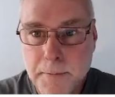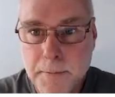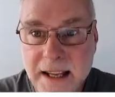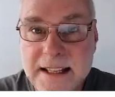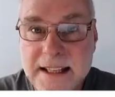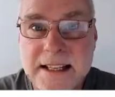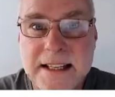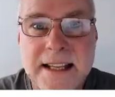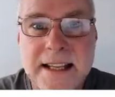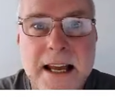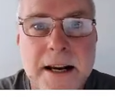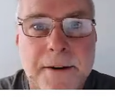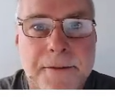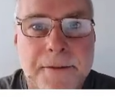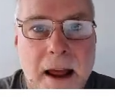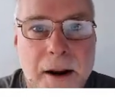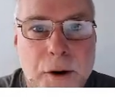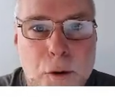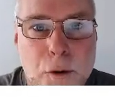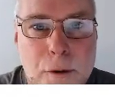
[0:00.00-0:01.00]
instead of
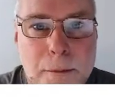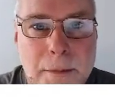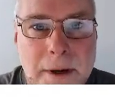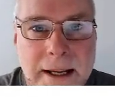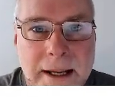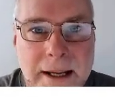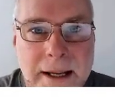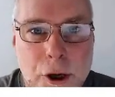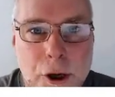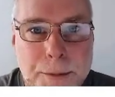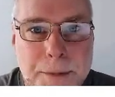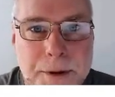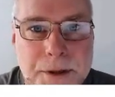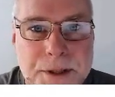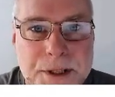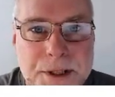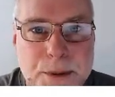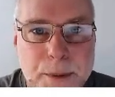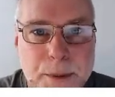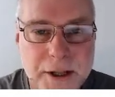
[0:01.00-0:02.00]
that normally
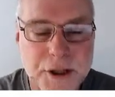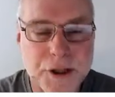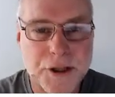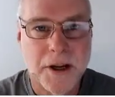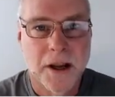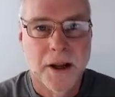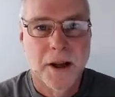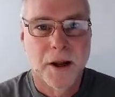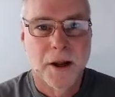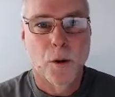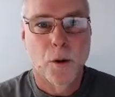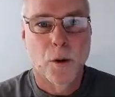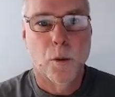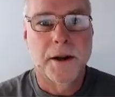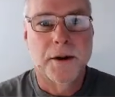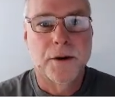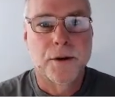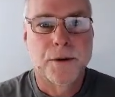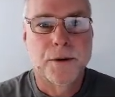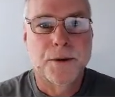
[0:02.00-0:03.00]
open switch, we
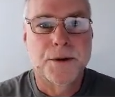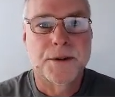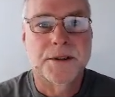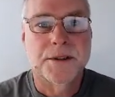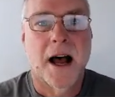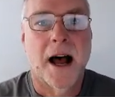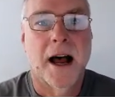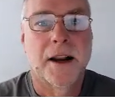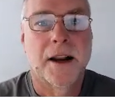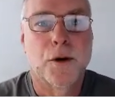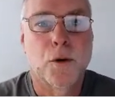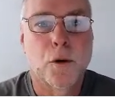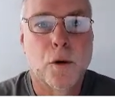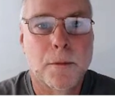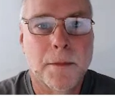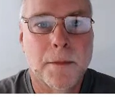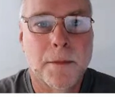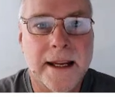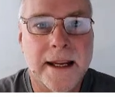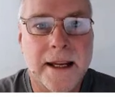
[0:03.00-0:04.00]
use a
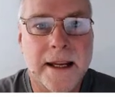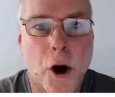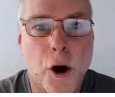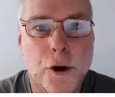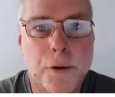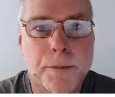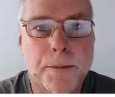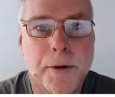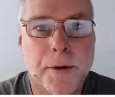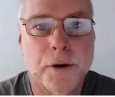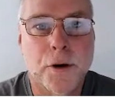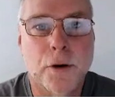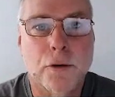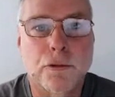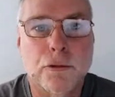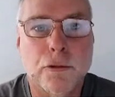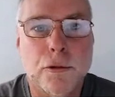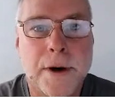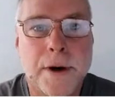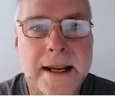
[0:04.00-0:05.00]
normally open
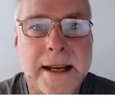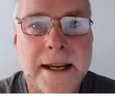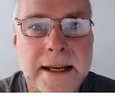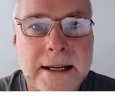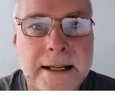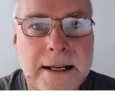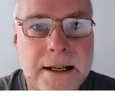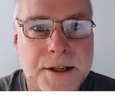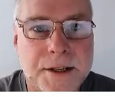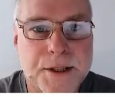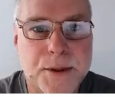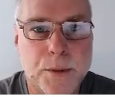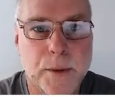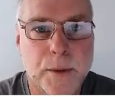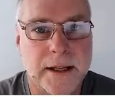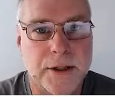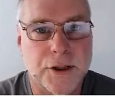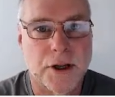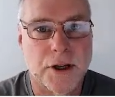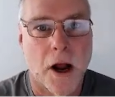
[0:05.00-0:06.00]
reed
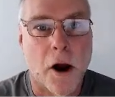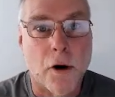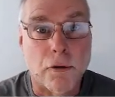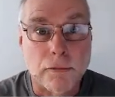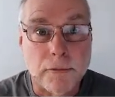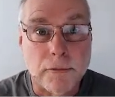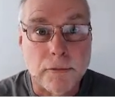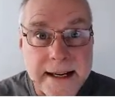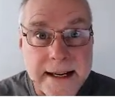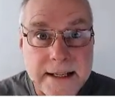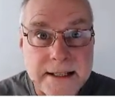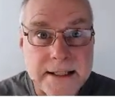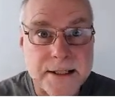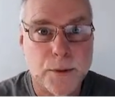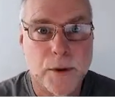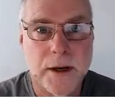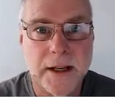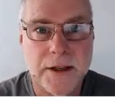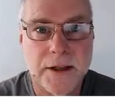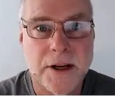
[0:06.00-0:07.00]
switch. A reed
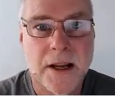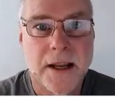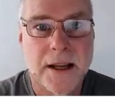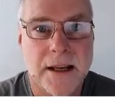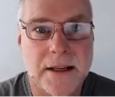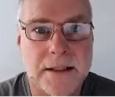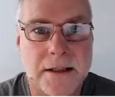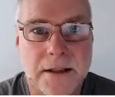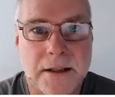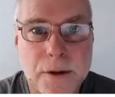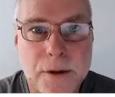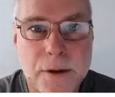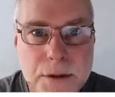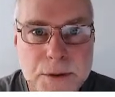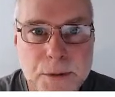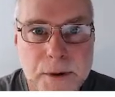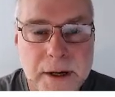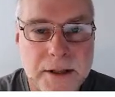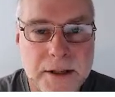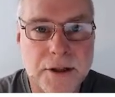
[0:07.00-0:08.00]
switch is a little
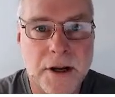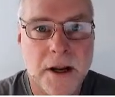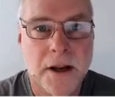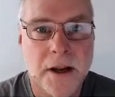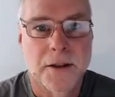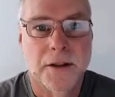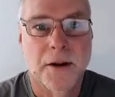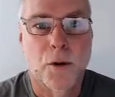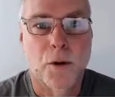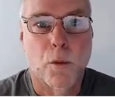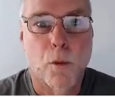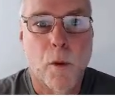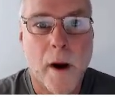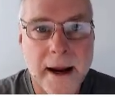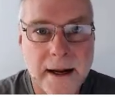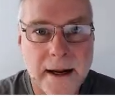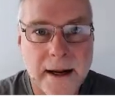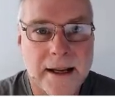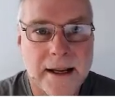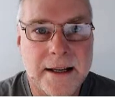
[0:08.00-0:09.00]
switch that
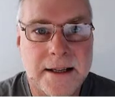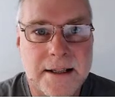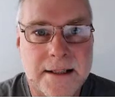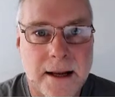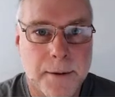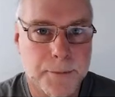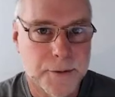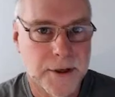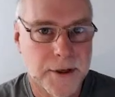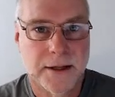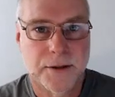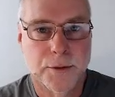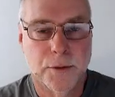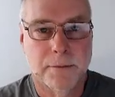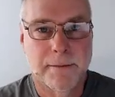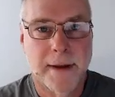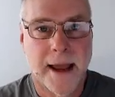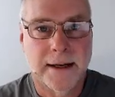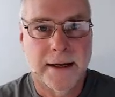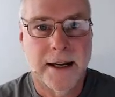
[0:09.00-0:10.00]
when it is subject to
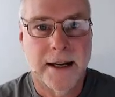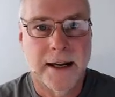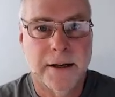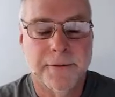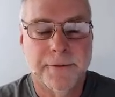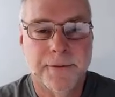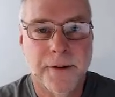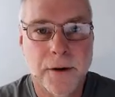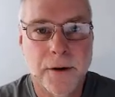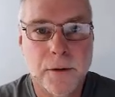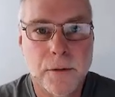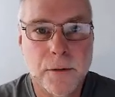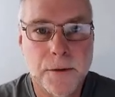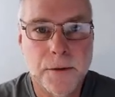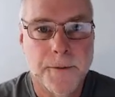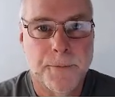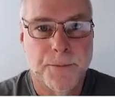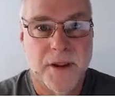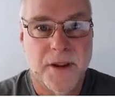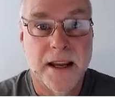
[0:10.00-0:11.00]
a magnetic field,
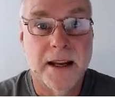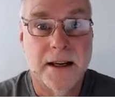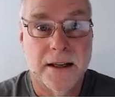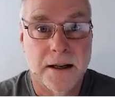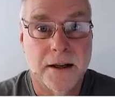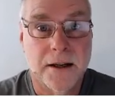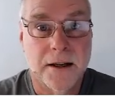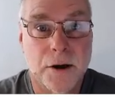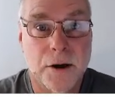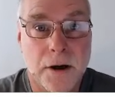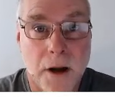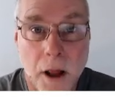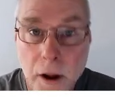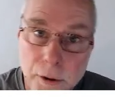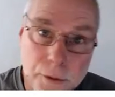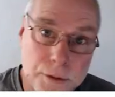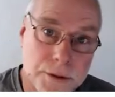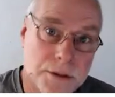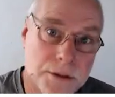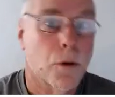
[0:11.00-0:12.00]
it can
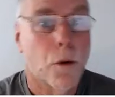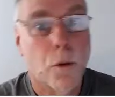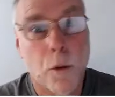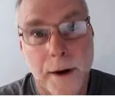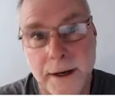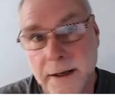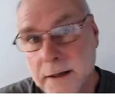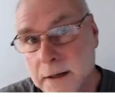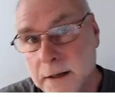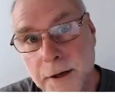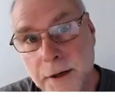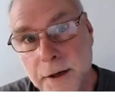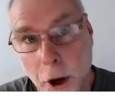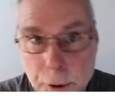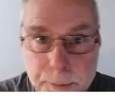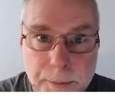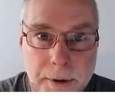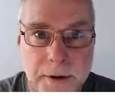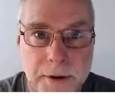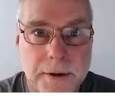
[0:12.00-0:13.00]
close or it can
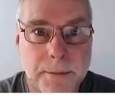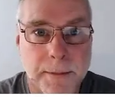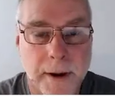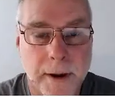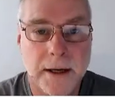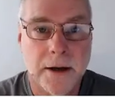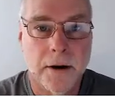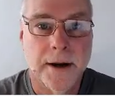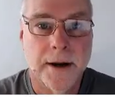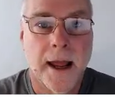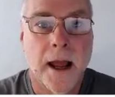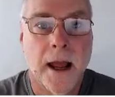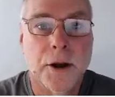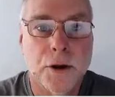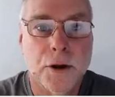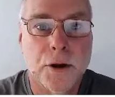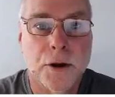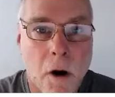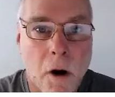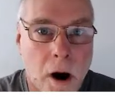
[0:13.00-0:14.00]
open depending on how
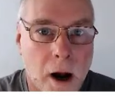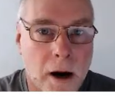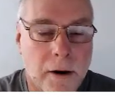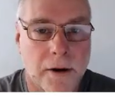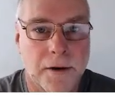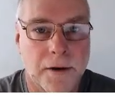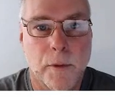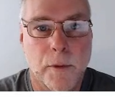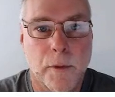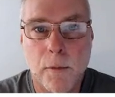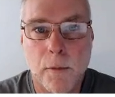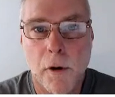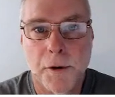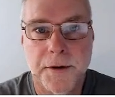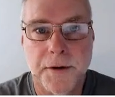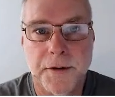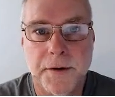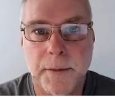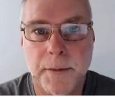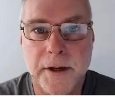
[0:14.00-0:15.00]
you wire We
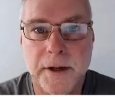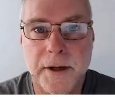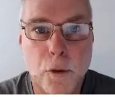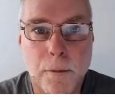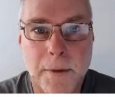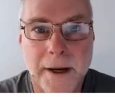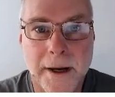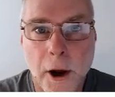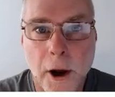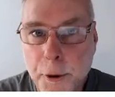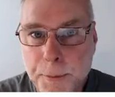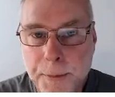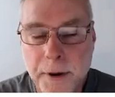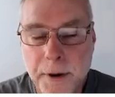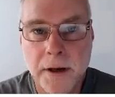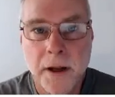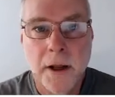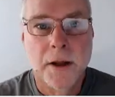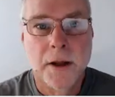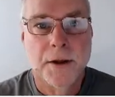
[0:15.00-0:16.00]
want it to be normally
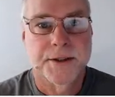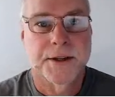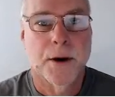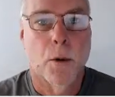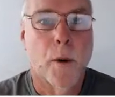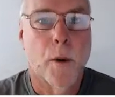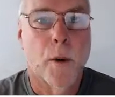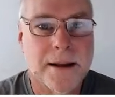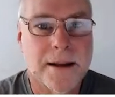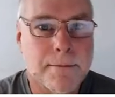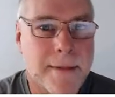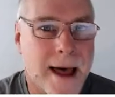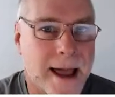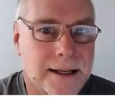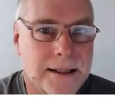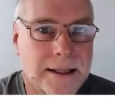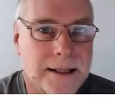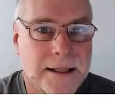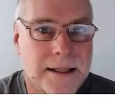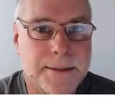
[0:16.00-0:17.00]
open, so when the
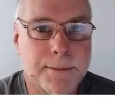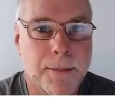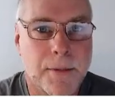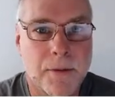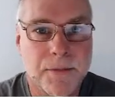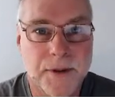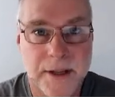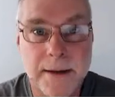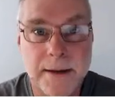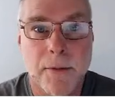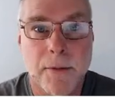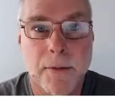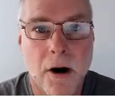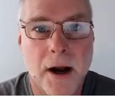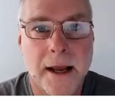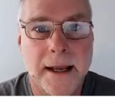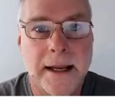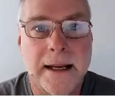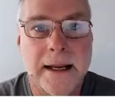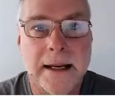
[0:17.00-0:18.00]
magnet is
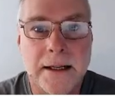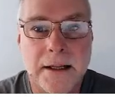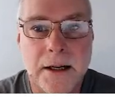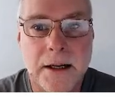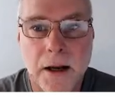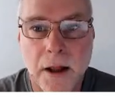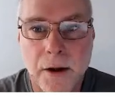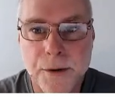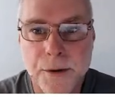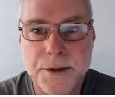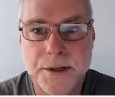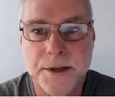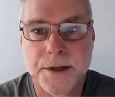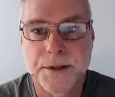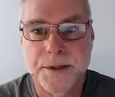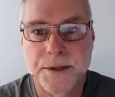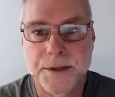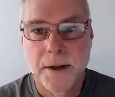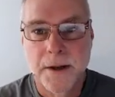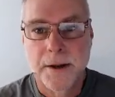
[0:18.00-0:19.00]
nearby, it
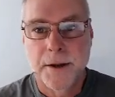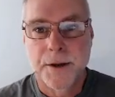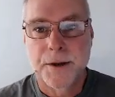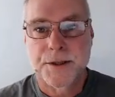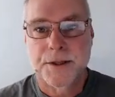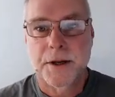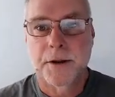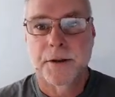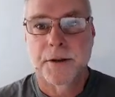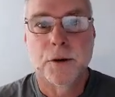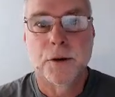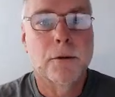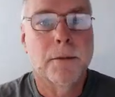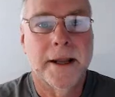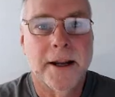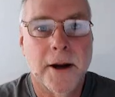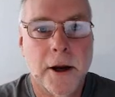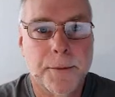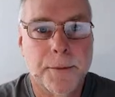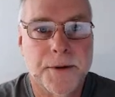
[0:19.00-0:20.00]
closes. So the
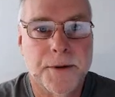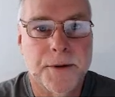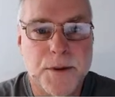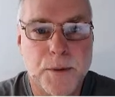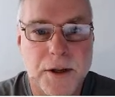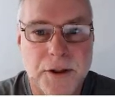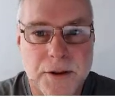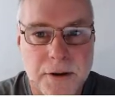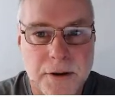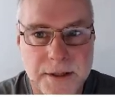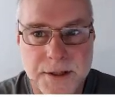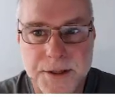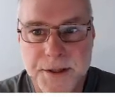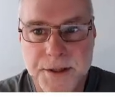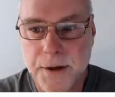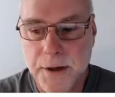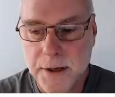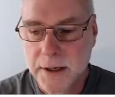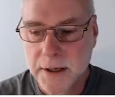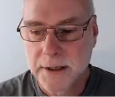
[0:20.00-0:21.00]
normally open switch on the
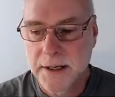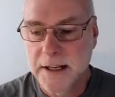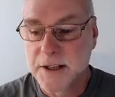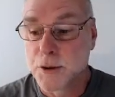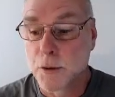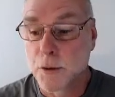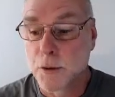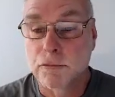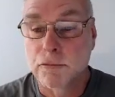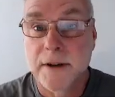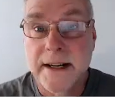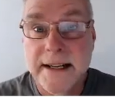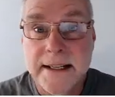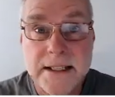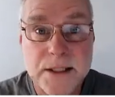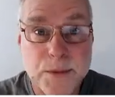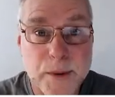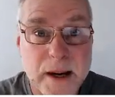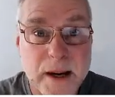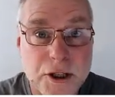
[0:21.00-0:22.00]
circuit is your
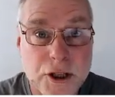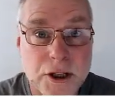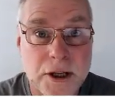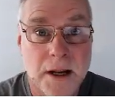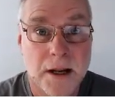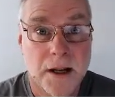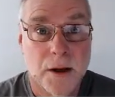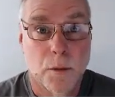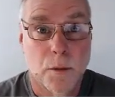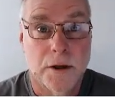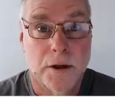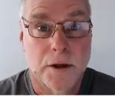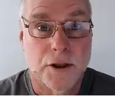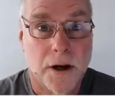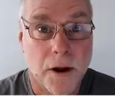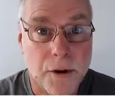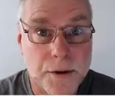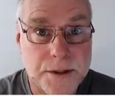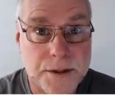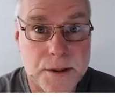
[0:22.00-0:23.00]
reed switch, which
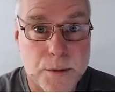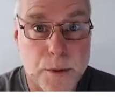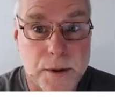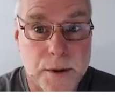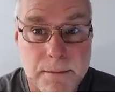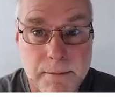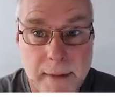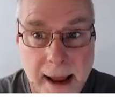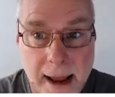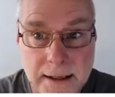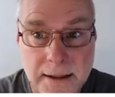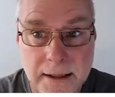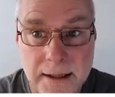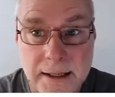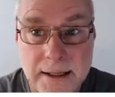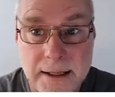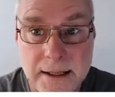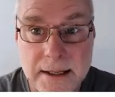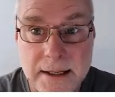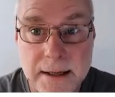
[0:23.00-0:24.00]
closes with the magnet
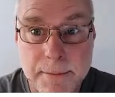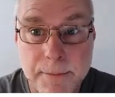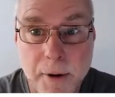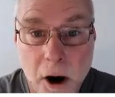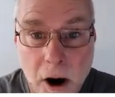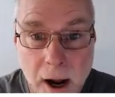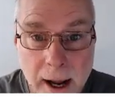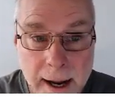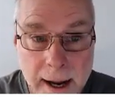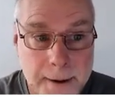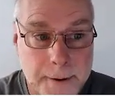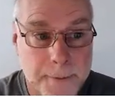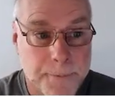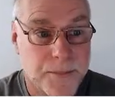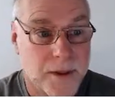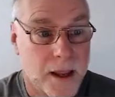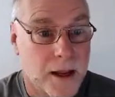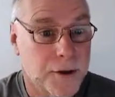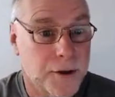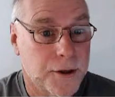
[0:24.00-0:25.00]
is nearby.
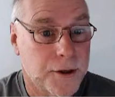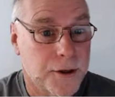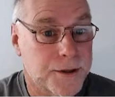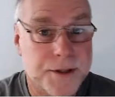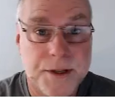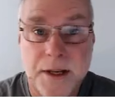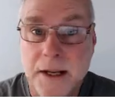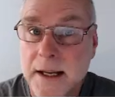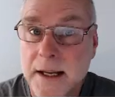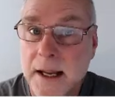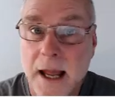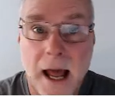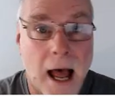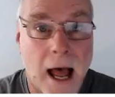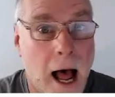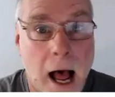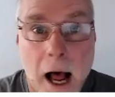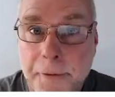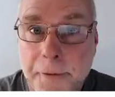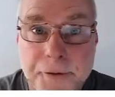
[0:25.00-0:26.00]
And you can see
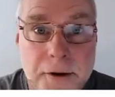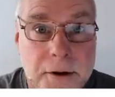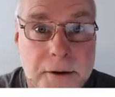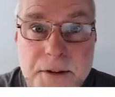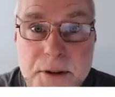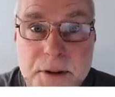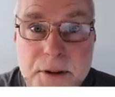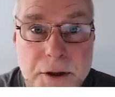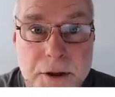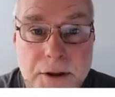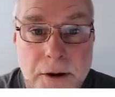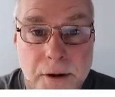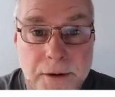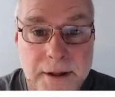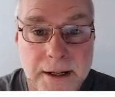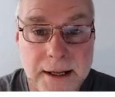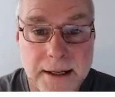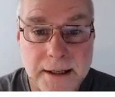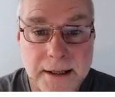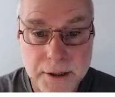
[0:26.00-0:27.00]
after you've switched on
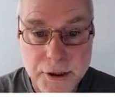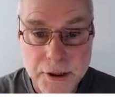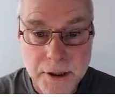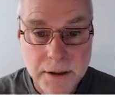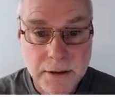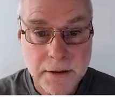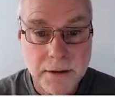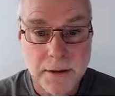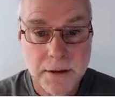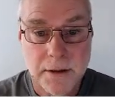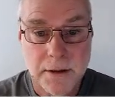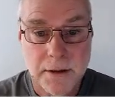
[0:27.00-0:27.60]
the ignition,